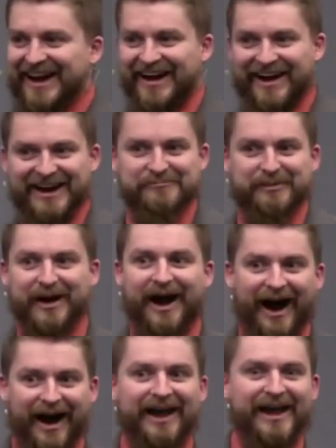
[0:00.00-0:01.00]
All right, but
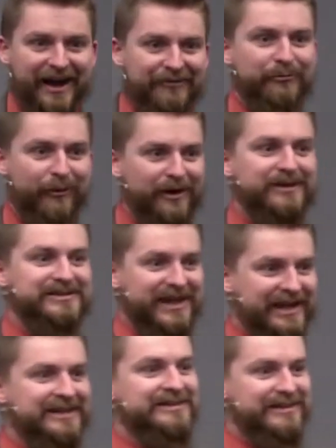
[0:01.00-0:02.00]
I have worked
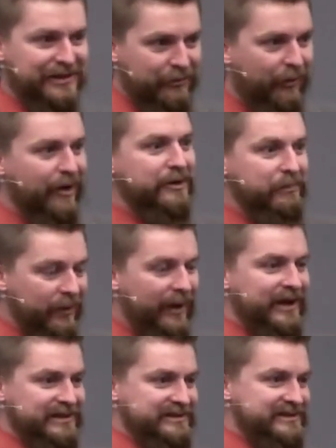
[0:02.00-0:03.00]
in the
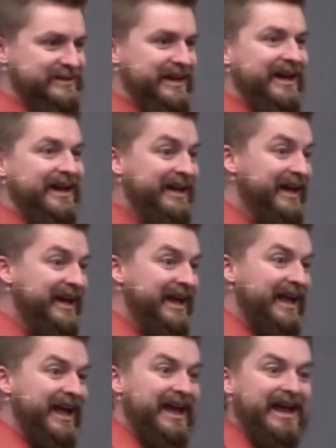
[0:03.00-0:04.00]
workplace, okay?
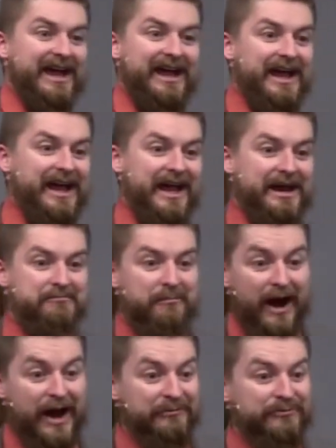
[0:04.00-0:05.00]
In
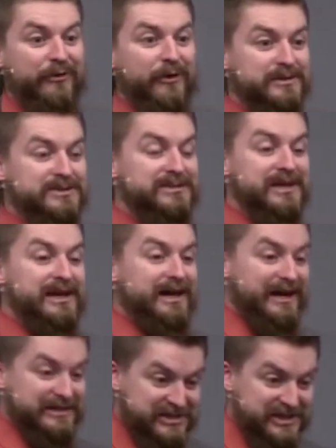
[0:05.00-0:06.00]
my first
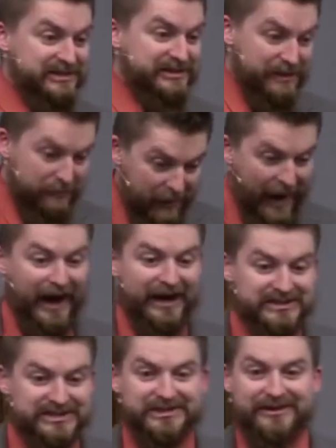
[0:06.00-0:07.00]
assistant
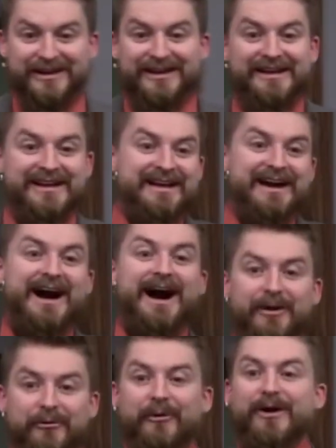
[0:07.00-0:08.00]
pastorate,
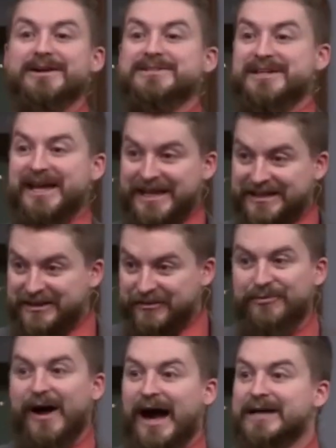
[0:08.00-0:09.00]
I worked in the
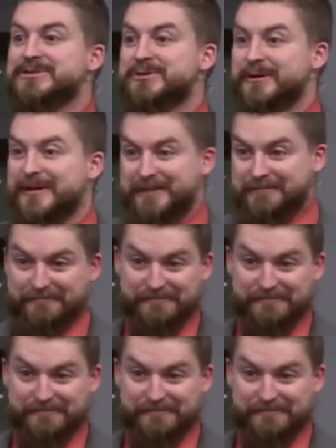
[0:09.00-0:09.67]
factory.